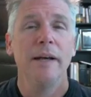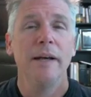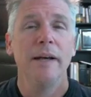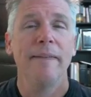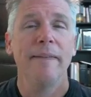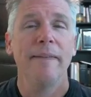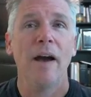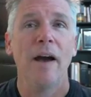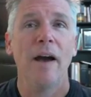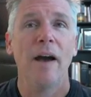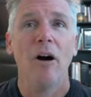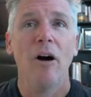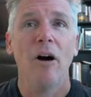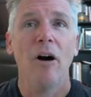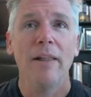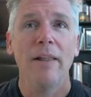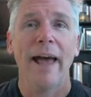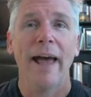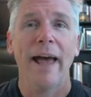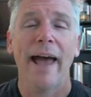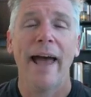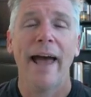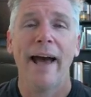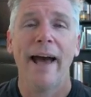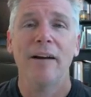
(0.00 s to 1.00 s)
they all
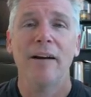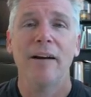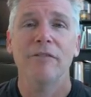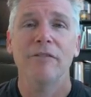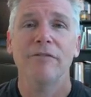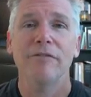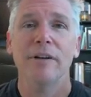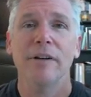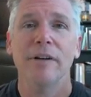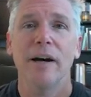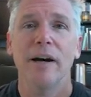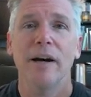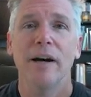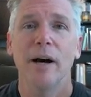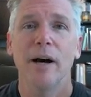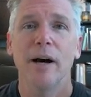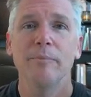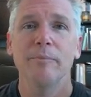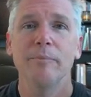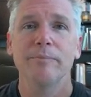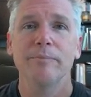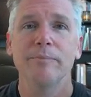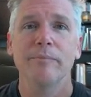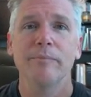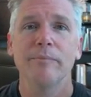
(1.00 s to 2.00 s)
have
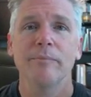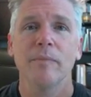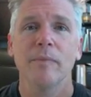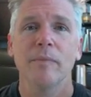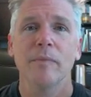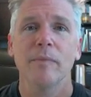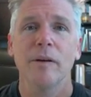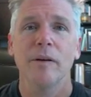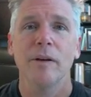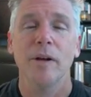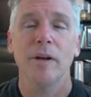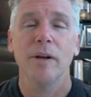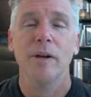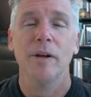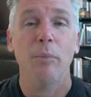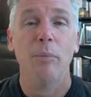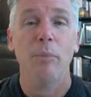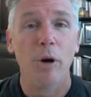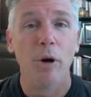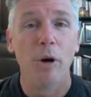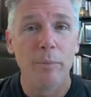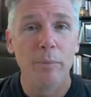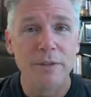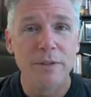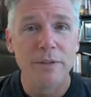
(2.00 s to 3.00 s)
you know,
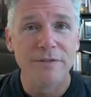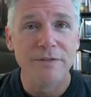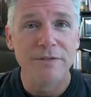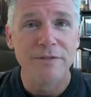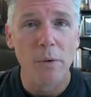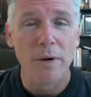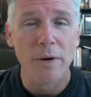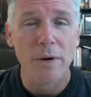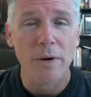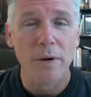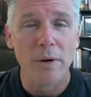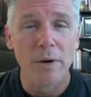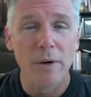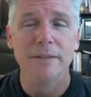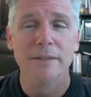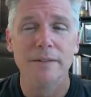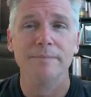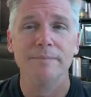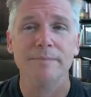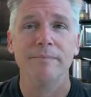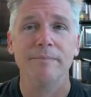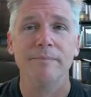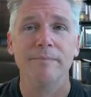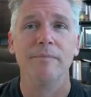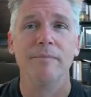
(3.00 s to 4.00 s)
purpose for us.
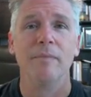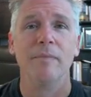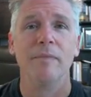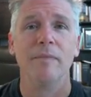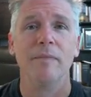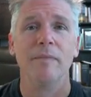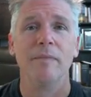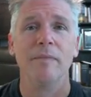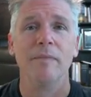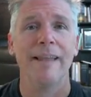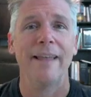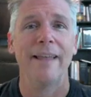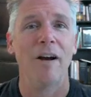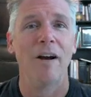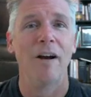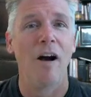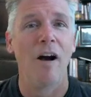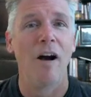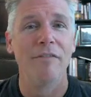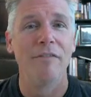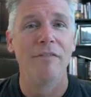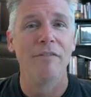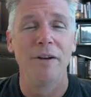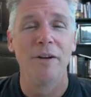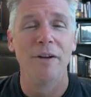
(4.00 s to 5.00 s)
They are
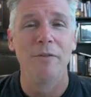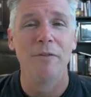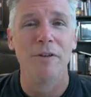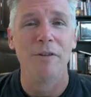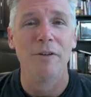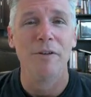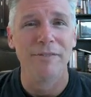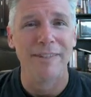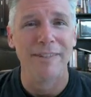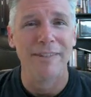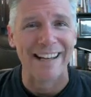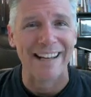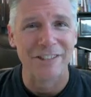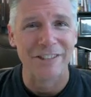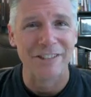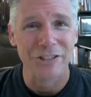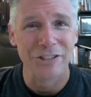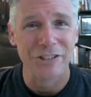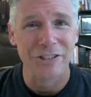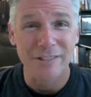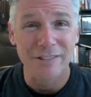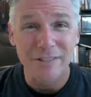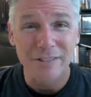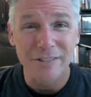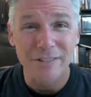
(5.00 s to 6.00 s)
often
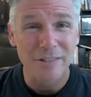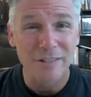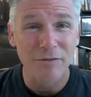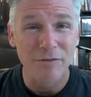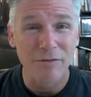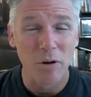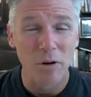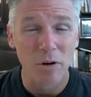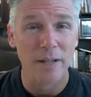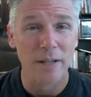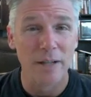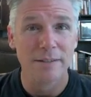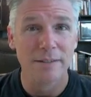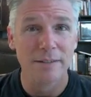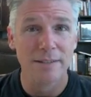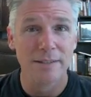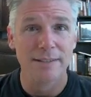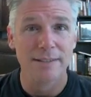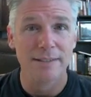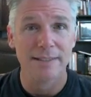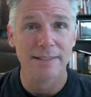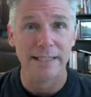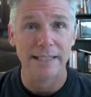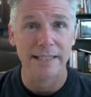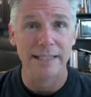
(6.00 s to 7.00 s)
reflections for us to
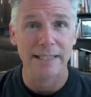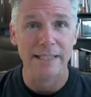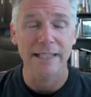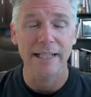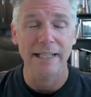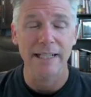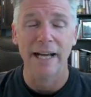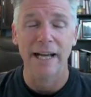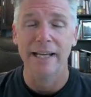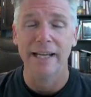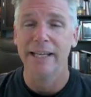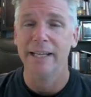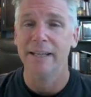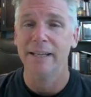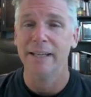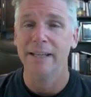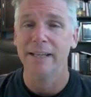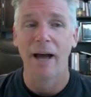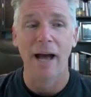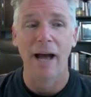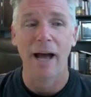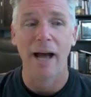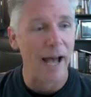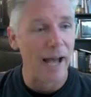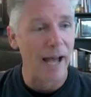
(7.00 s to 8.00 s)
see.
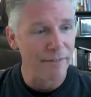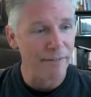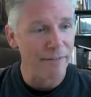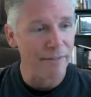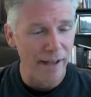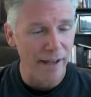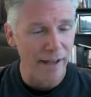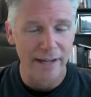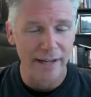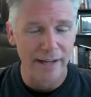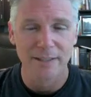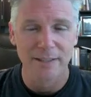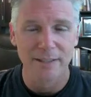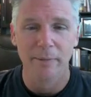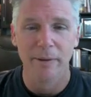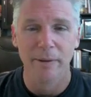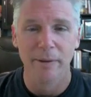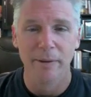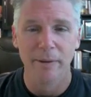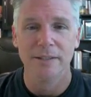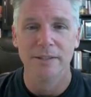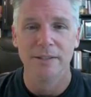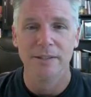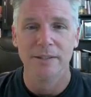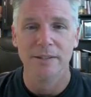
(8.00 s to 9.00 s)
I've had
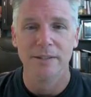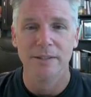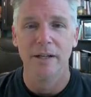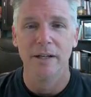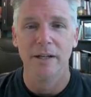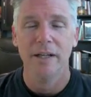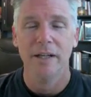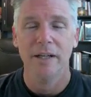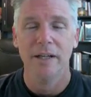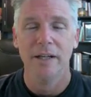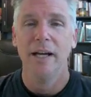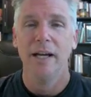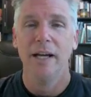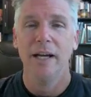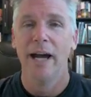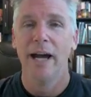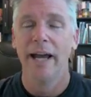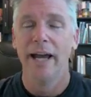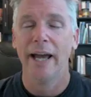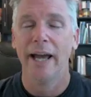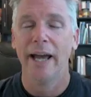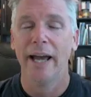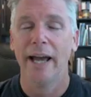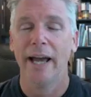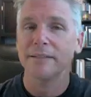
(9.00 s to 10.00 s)
experiences where I
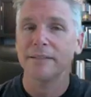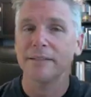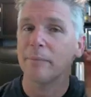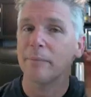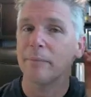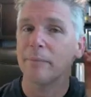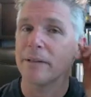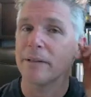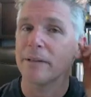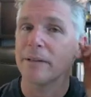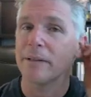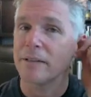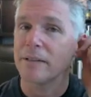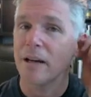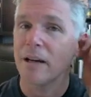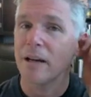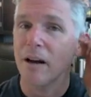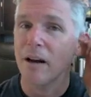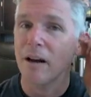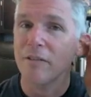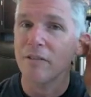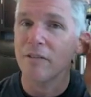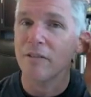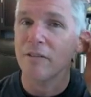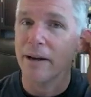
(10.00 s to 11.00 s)
had something cut
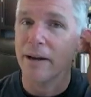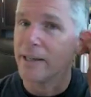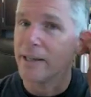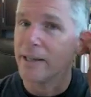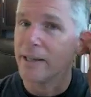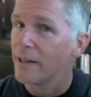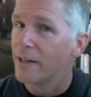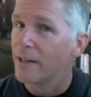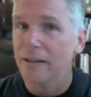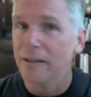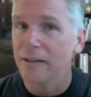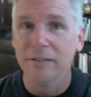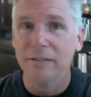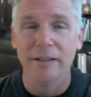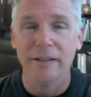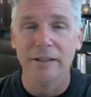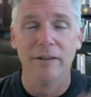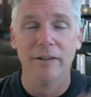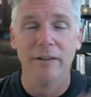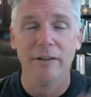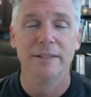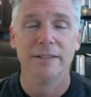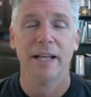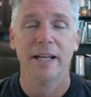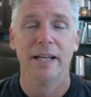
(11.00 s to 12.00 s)
off my ear, you know,
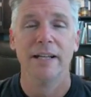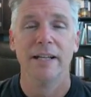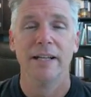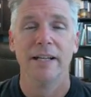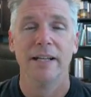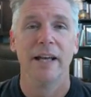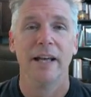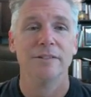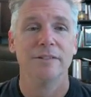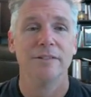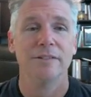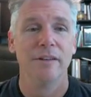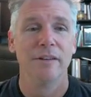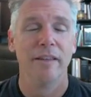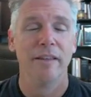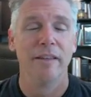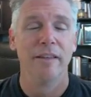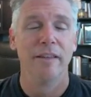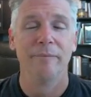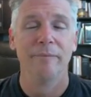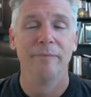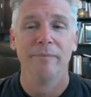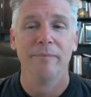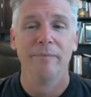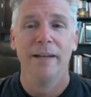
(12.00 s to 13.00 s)
a skin cancer thing,